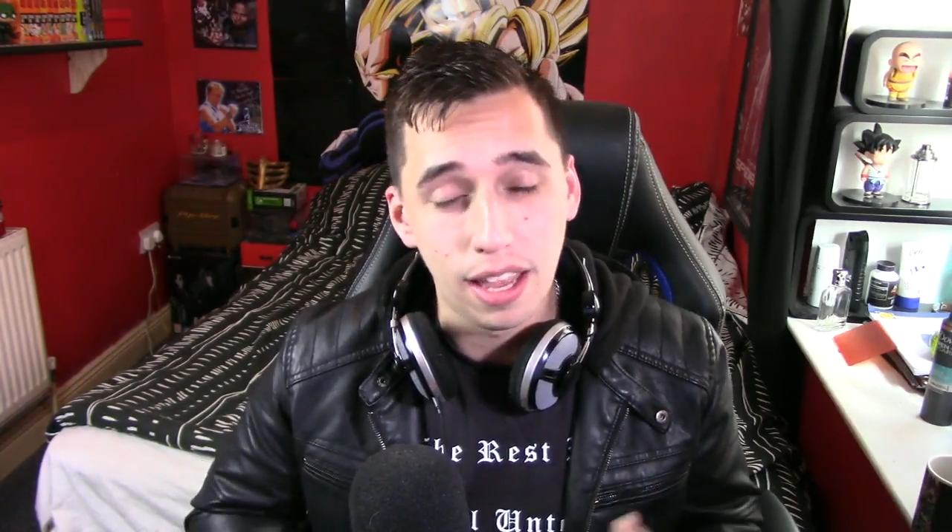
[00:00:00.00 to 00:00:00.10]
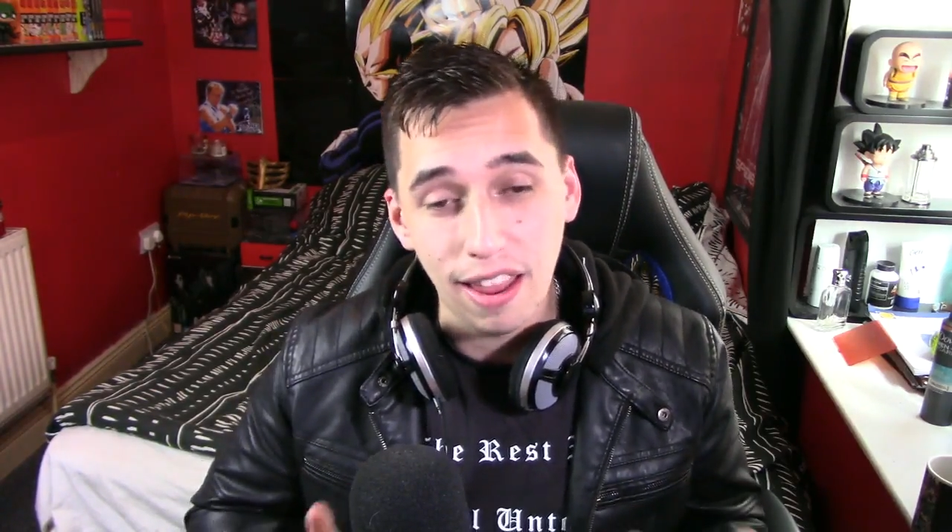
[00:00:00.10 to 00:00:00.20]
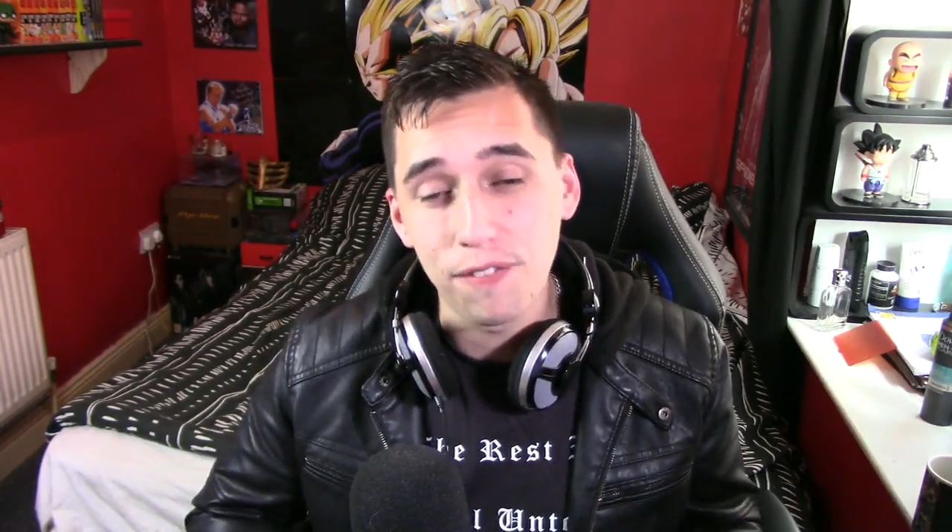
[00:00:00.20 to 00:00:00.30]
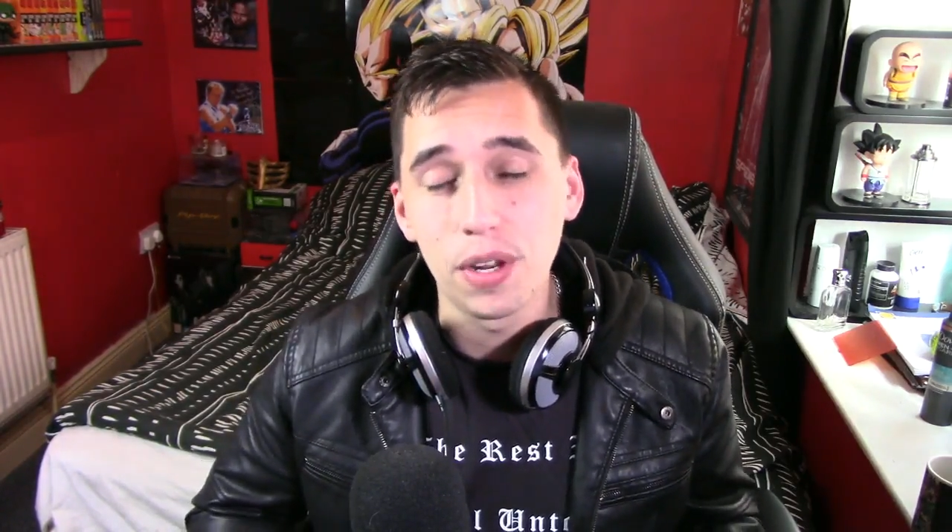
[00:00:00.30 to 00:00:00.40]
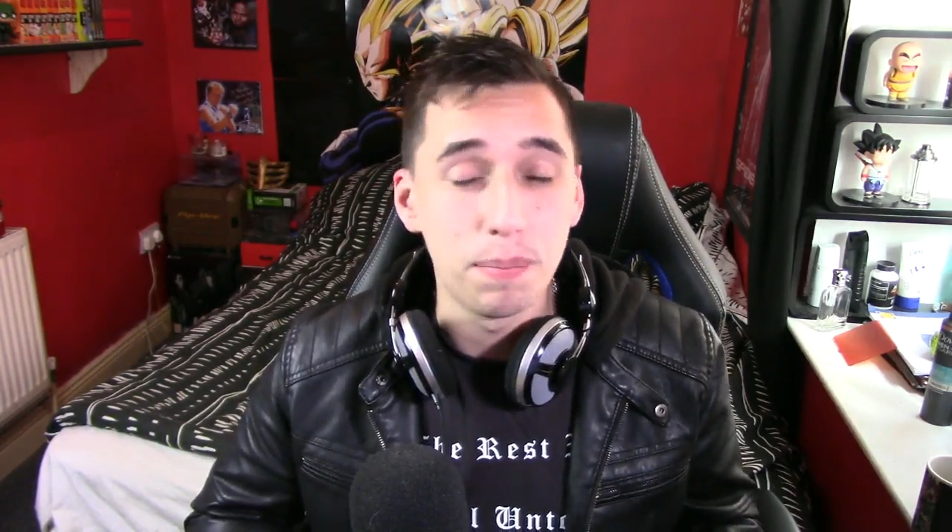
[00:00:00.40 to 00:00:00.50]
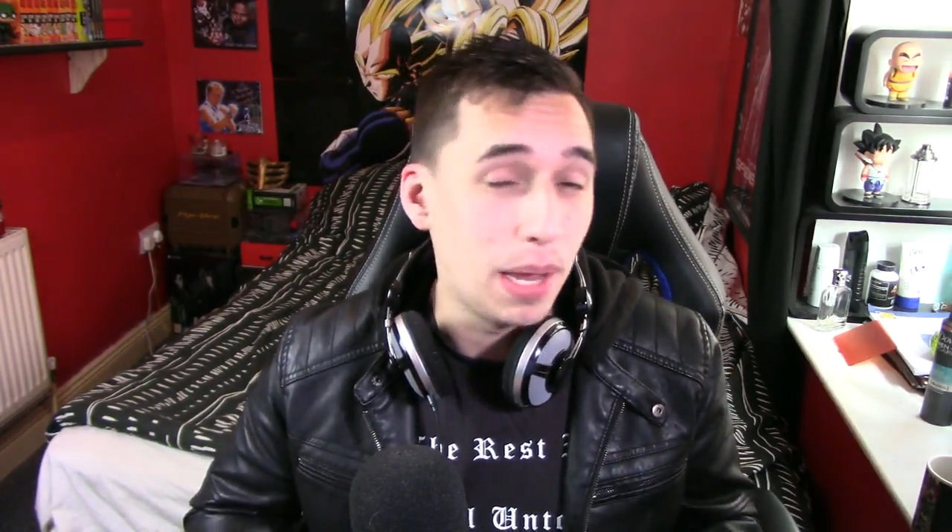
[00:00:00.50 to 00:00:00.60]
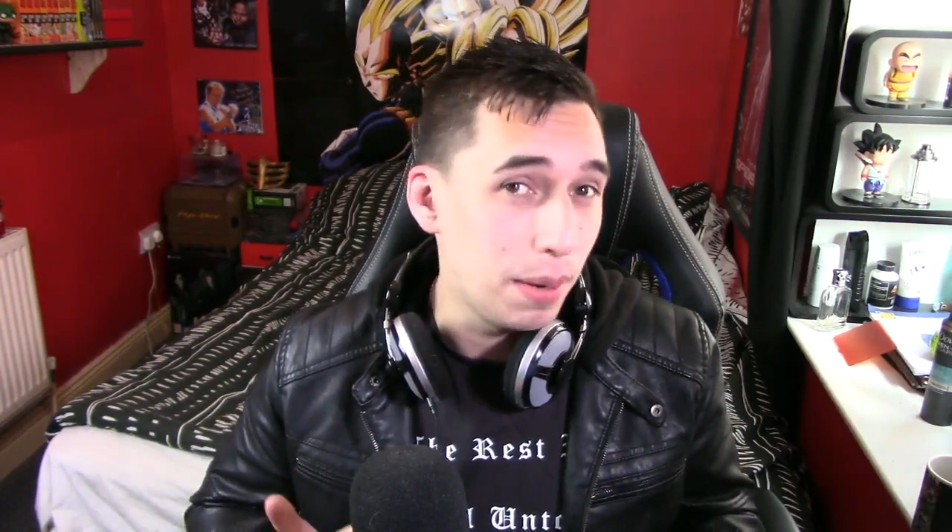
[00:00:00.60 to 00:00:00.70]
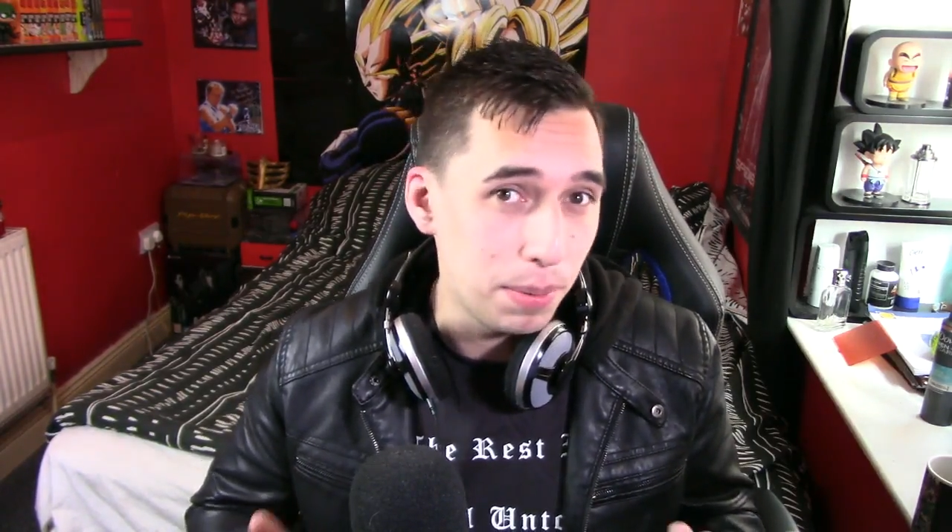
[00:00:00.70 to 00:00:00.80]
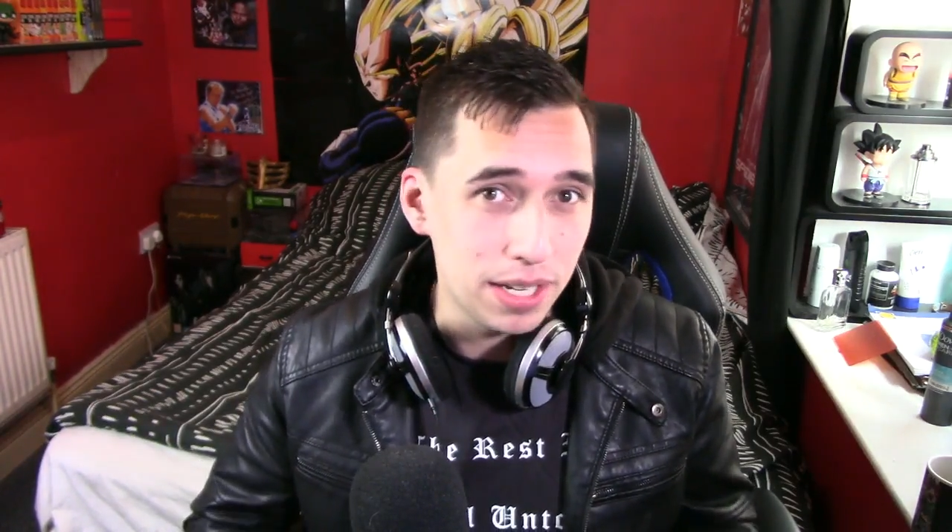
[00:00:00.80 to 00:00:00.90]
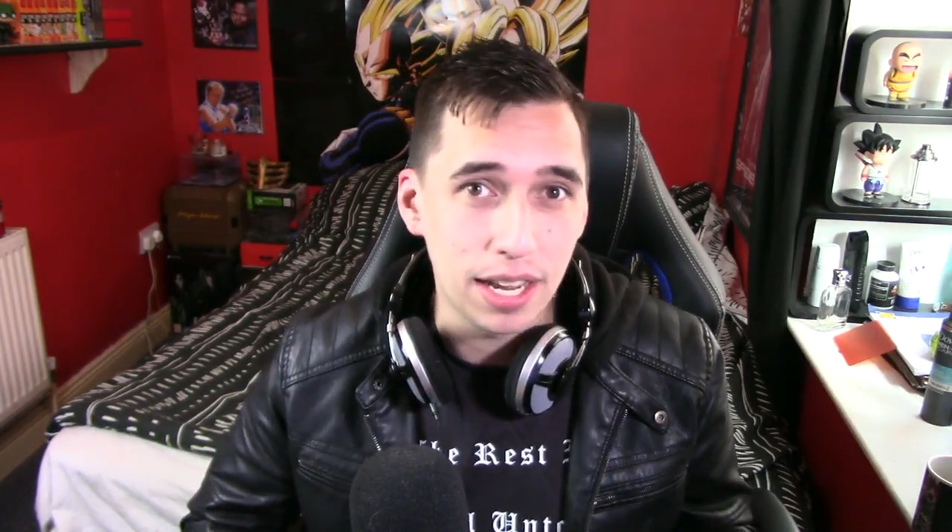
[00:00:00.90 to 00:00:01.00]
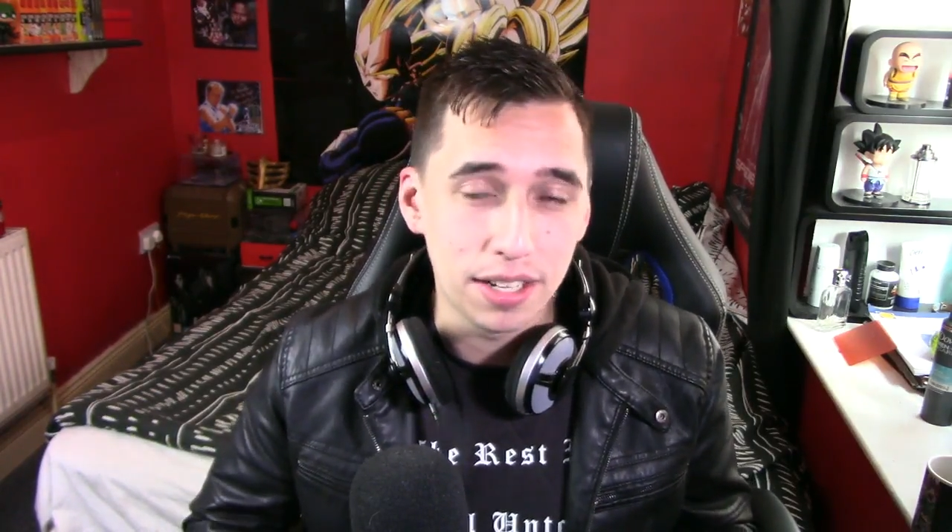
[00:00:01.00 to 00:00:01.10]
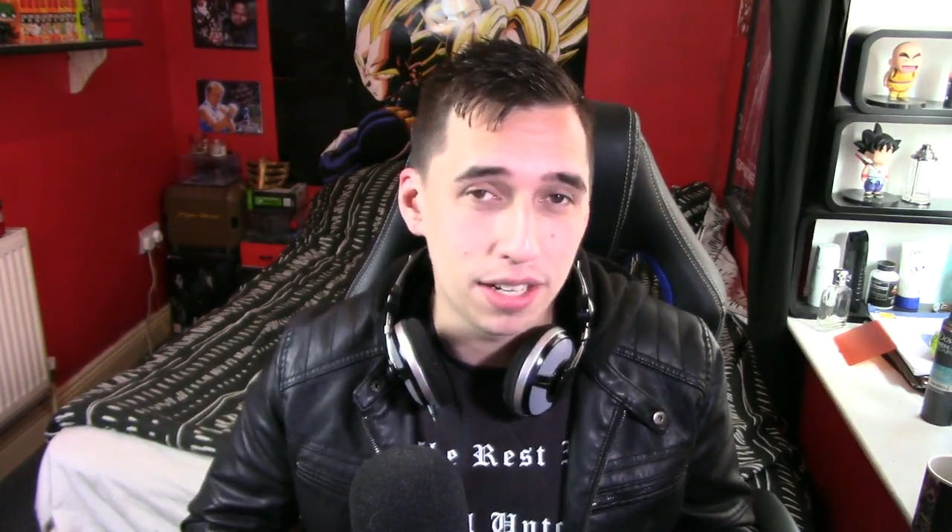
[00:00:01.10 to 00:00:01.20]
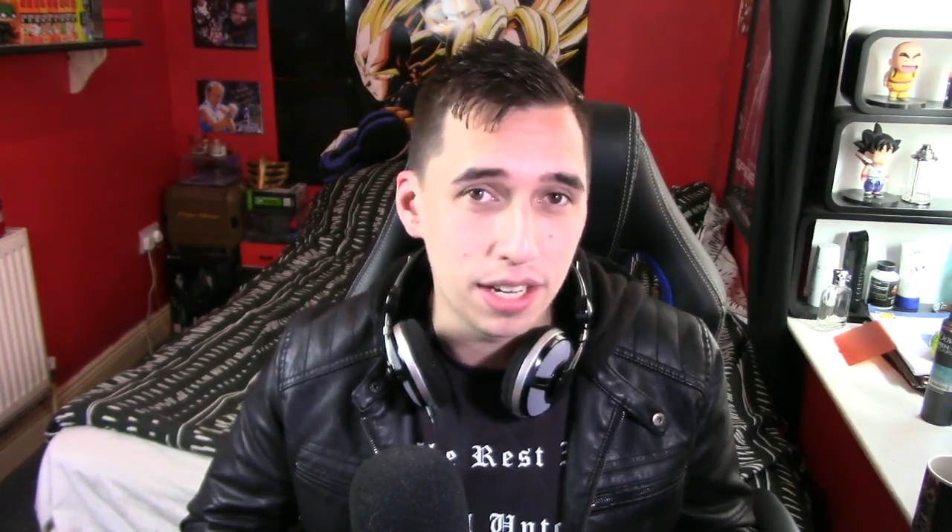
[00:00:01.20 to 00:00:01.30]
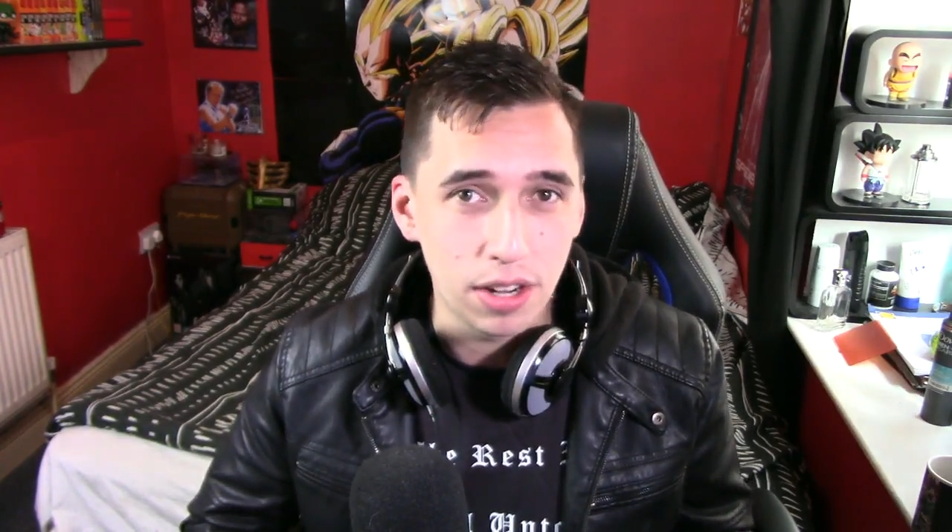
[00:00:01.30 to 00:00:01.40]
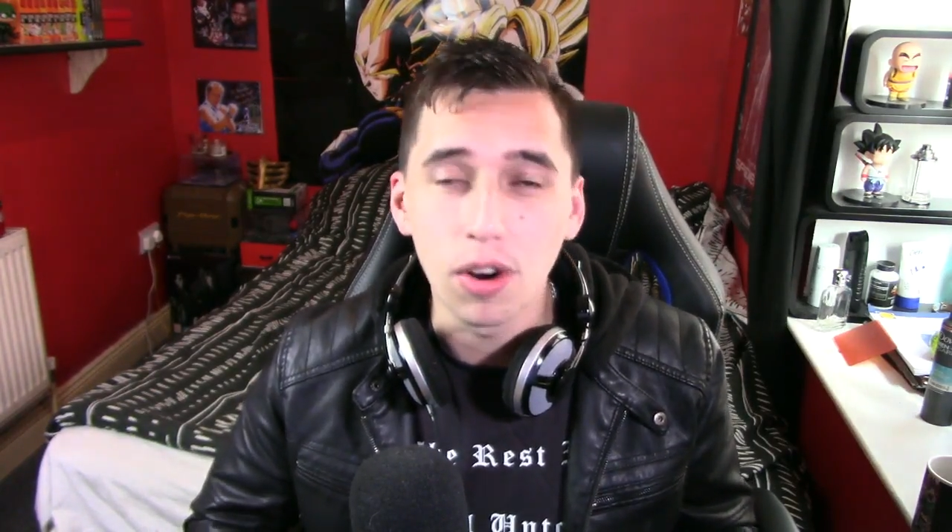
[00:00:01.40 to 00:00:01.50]
If it may be the end
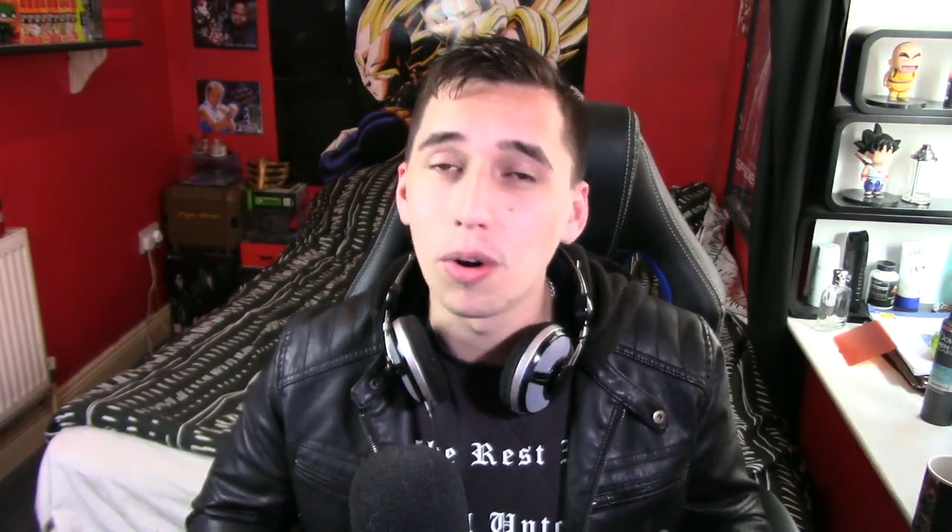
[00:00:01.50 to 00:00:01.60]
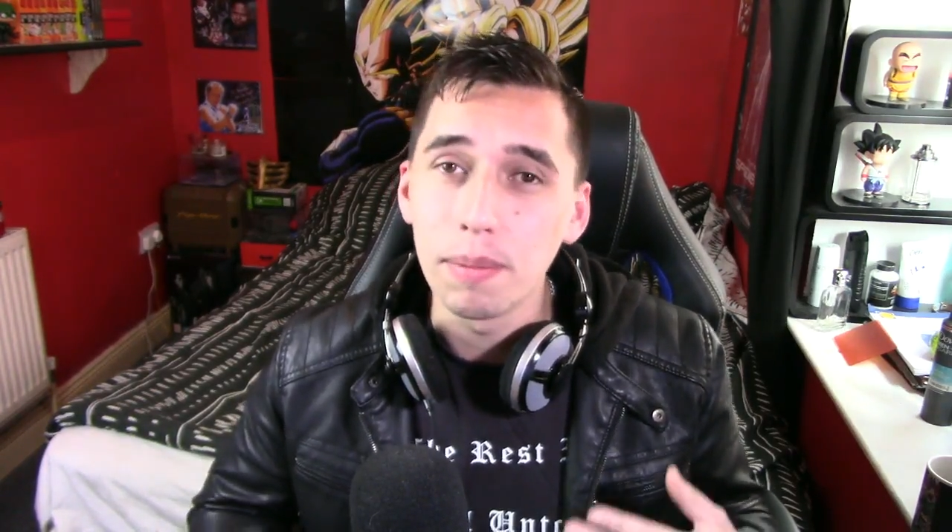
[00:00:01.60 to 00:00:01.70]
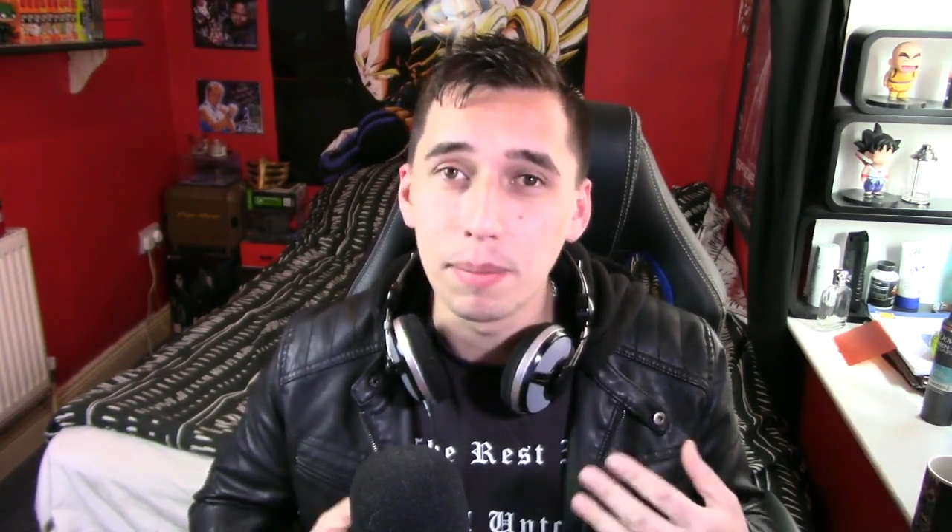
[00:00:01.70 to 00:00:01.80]
of the year or